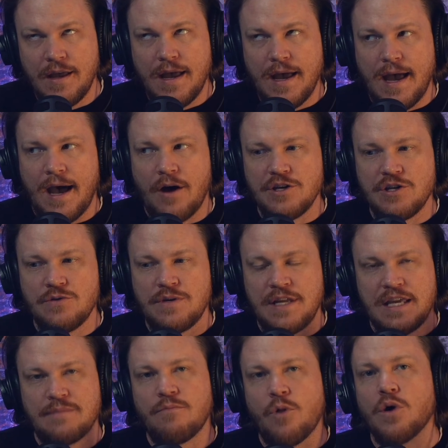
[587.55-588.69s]
how you
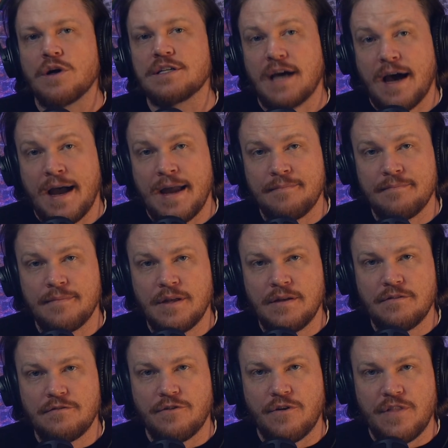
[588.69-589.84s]
need more time
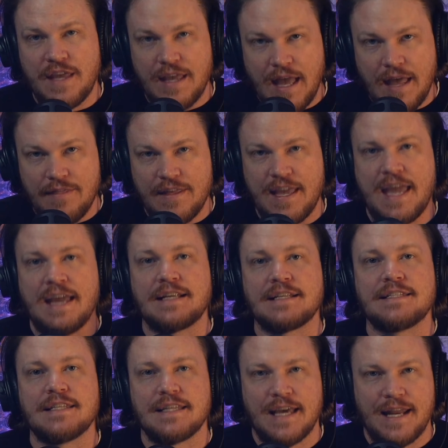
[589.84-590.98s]
for the ink to
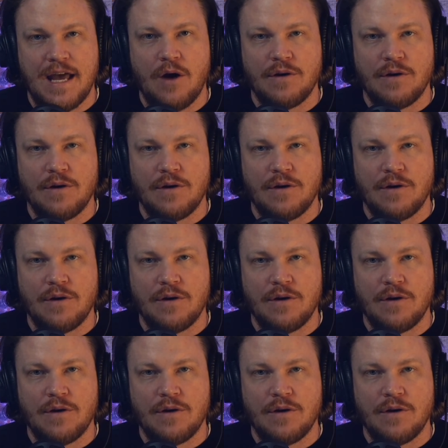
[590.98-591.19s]
get out.